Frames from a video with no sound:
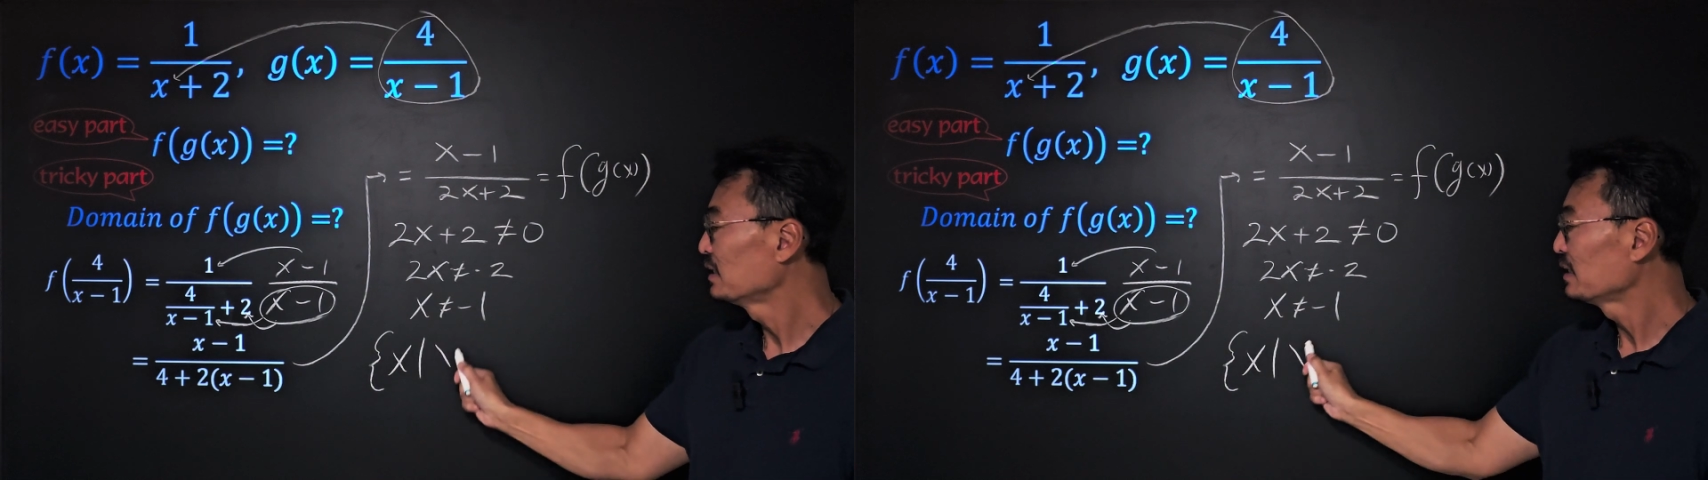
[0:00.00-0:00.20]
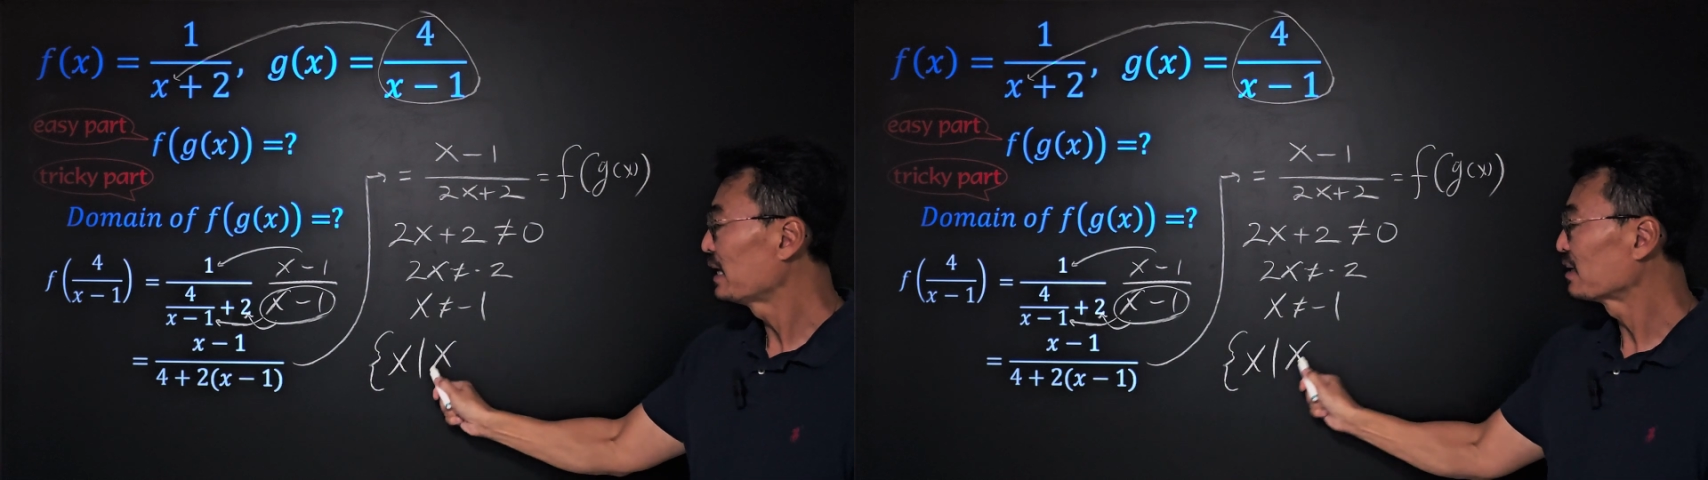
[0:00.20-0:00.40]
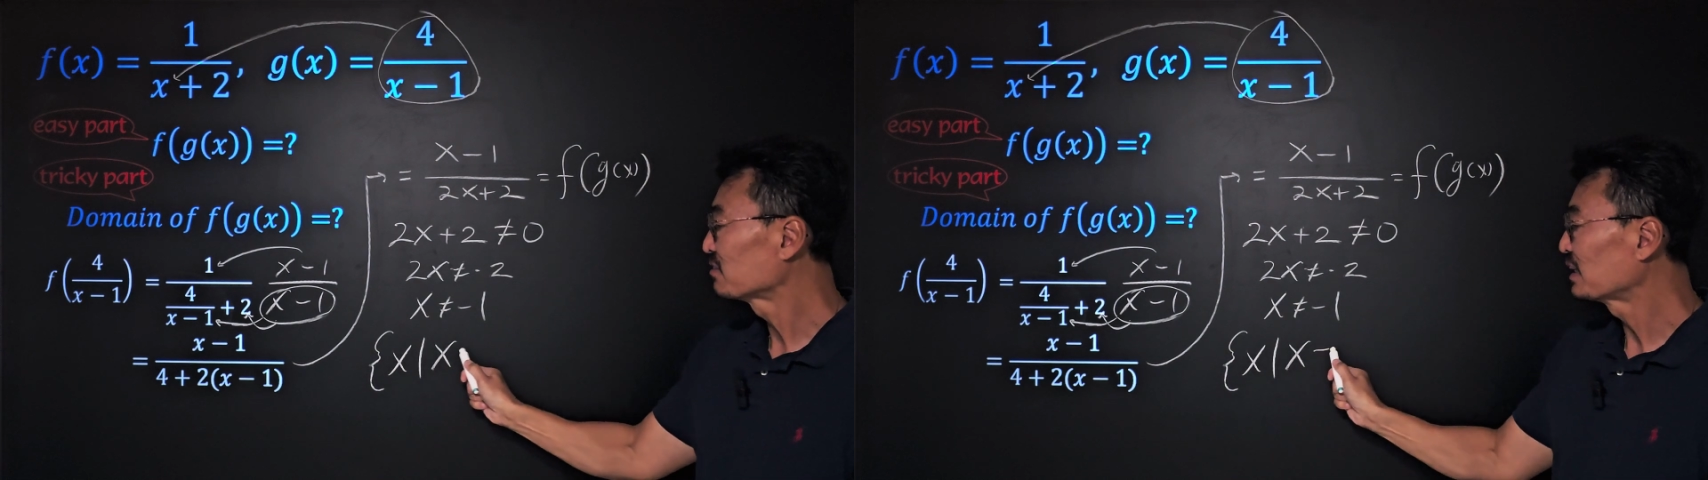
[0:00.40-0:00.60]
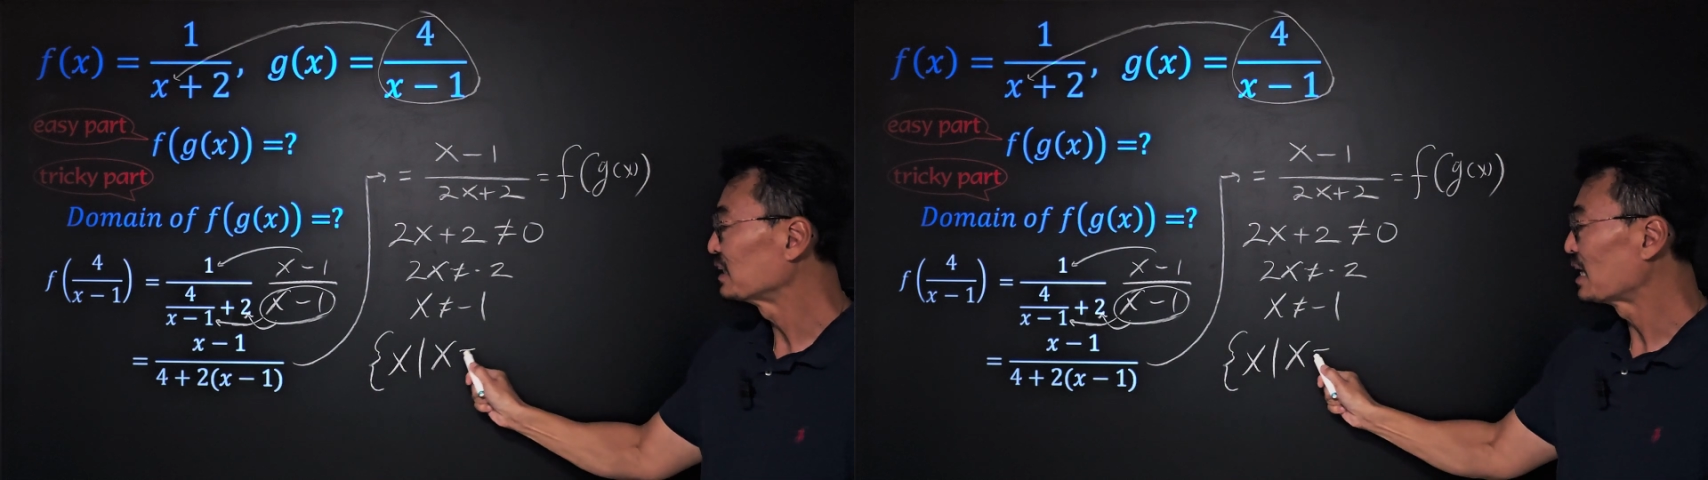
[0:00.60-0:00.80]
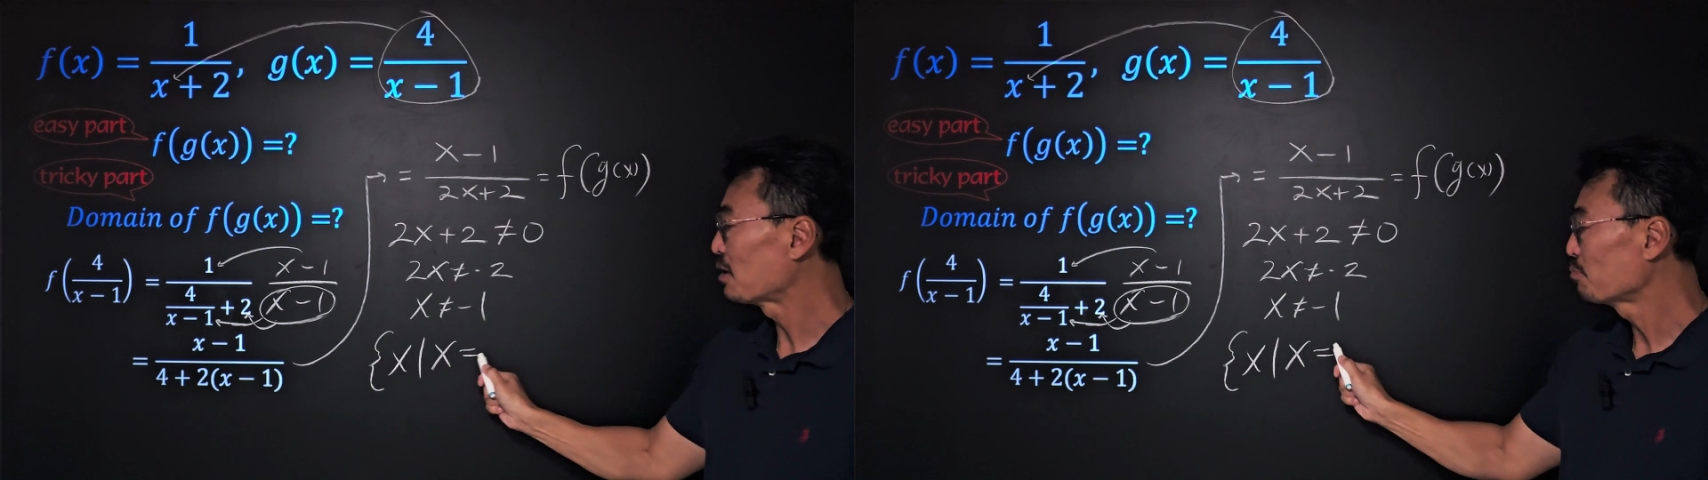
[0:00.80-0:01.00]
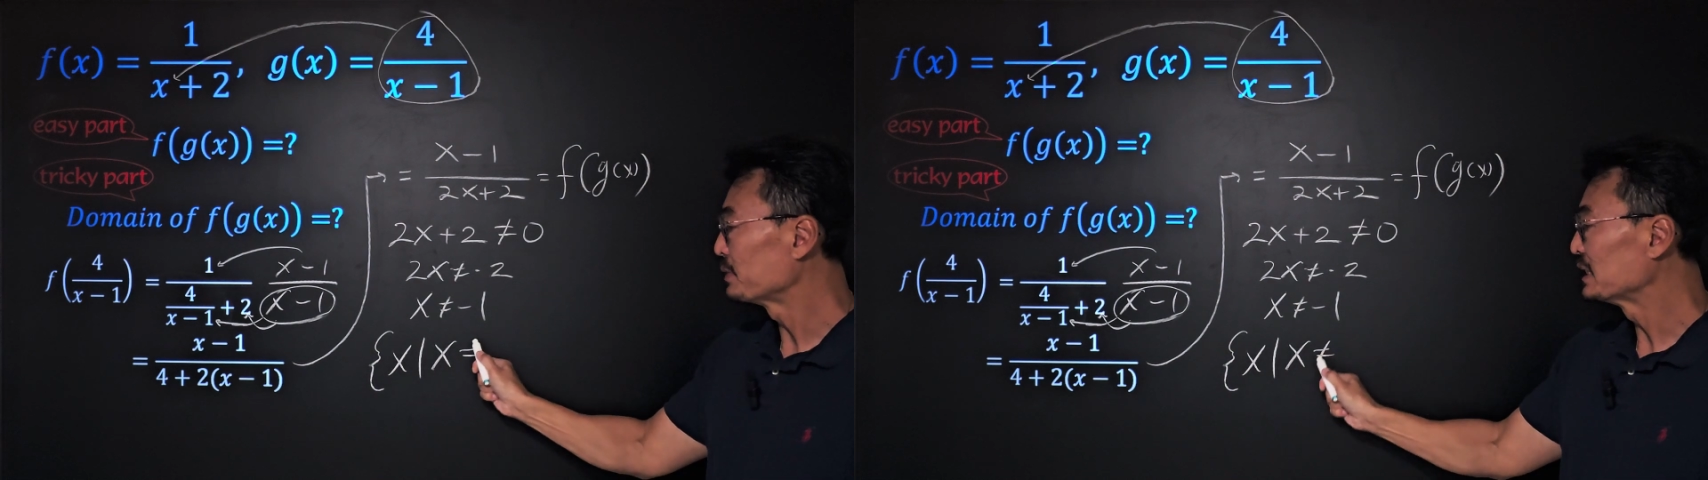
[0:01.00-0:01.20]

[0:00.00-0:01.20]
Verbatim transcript: x cannot